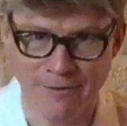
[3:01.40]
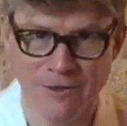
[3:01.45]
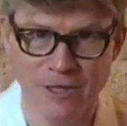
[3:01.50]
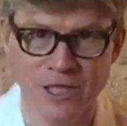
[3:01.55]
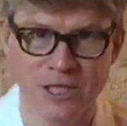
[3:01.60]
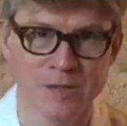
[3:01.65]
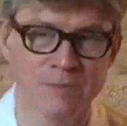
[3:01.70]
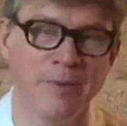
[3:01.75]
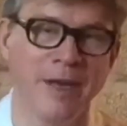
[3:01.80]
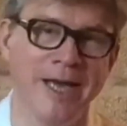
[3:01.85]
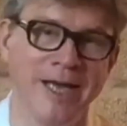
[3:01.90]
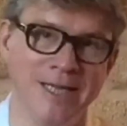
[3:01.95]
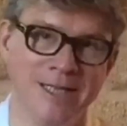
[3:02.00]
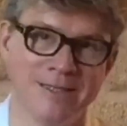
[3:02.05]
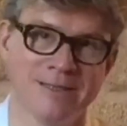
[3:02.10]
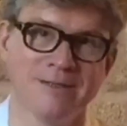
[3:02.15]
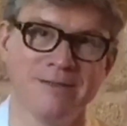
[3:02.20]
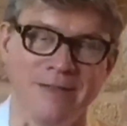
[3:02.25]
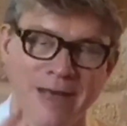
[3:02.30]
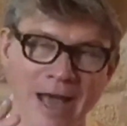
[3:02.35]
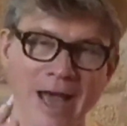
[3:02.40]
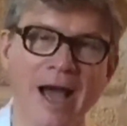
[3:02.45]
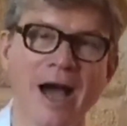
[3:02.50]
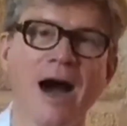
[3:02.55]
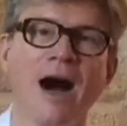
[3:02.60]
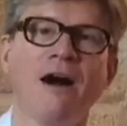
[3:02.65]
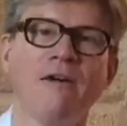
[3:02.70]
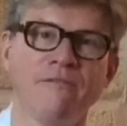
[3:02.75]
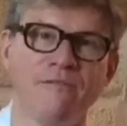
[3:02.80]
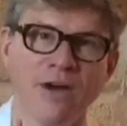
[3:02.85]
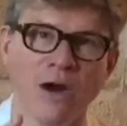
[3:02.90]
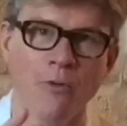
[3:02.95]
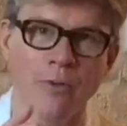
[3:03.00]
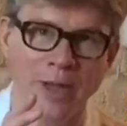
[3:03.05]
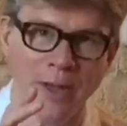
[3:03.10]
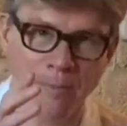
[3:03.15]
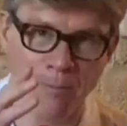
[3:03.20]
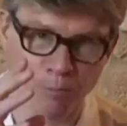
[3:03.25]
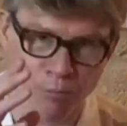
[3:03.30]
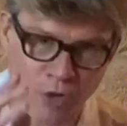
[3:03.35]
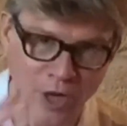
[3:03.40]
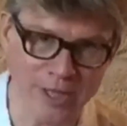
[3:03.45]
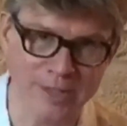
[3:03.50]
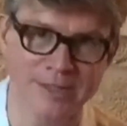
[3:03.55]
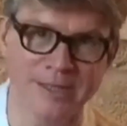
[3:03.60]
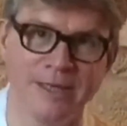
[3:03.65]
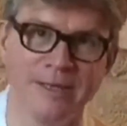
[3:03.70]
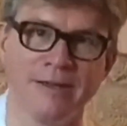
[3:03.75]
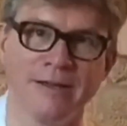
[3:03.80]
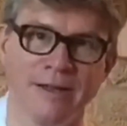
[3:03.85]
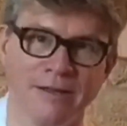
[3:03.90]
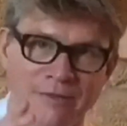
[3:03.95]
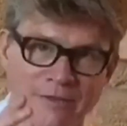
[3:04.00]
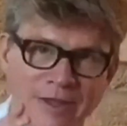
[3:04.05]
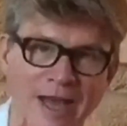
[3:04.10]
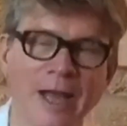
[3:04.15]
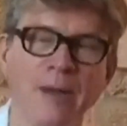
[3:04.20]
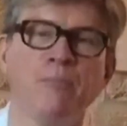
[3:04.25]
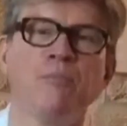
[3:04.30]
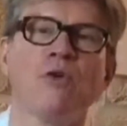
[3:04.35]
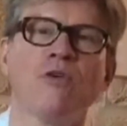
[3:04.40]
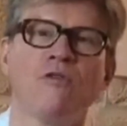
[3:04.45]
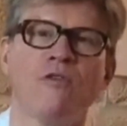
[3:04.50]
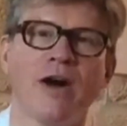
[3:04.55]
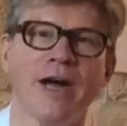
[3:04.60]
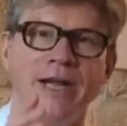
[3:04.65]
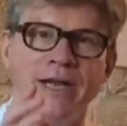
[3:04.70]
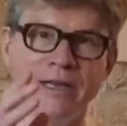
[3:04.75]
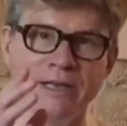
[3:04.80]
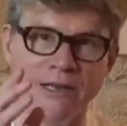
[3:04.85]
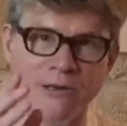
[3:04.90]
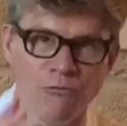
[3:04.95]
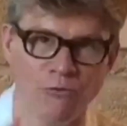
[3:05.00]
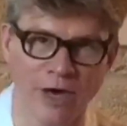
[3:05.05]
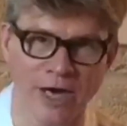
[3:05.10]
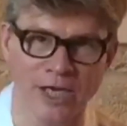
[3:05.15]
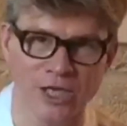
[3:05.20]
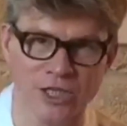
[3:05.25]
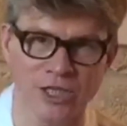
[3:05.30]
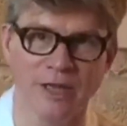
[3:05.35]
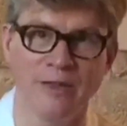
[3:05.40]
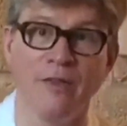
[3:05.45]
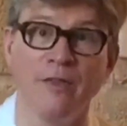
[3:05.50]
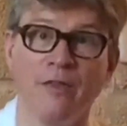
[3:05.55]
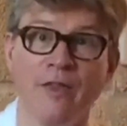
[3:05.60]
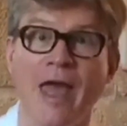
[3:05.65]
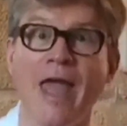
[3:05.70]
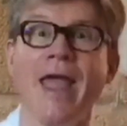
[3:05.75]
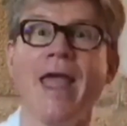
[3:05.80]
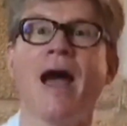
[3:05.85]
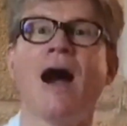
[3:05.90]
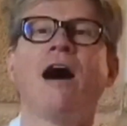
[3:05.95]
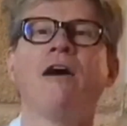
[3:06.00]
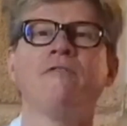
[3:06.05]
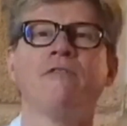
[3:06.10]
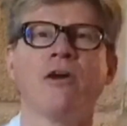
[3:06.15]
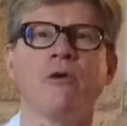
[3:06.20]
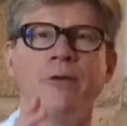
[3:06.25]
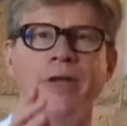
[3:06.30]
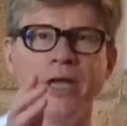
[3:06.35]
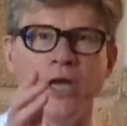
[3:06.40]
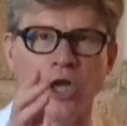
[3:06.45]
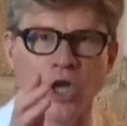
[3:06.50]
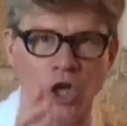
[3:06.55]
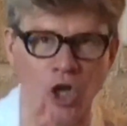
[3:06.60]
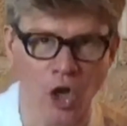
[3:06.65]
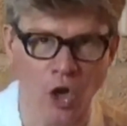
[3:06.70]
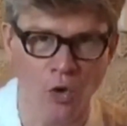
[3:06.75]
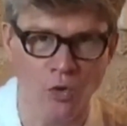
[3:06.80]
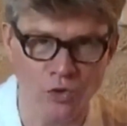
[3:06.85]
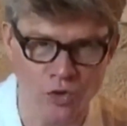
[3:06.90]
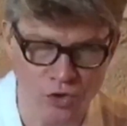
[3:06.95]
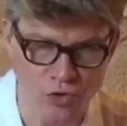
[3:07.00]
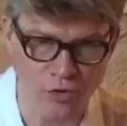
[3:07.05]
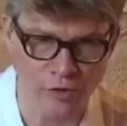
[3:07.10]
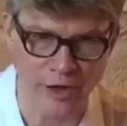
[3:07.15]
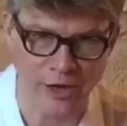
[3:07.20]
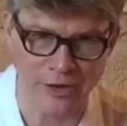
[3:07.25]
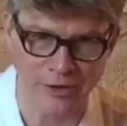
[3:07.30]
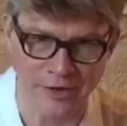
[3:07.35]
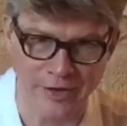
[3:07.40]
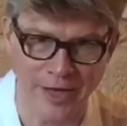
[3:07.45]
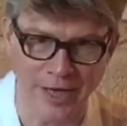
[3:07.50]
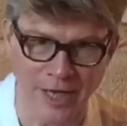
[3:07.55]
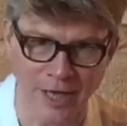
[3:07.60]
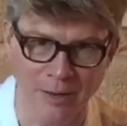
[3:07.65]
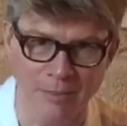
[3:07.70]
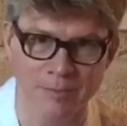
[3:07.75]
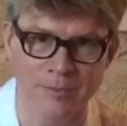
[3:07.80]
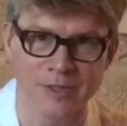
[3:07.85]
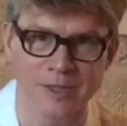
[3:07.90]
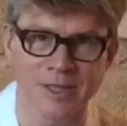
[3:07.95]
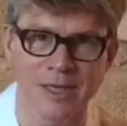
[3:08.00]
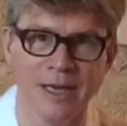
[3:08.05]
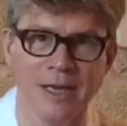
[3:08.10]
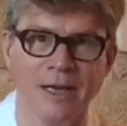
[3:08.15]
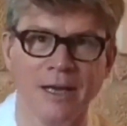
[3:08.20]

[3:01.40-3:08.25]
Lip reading: the space. They are very present, they provide direction, they are very close to their teams.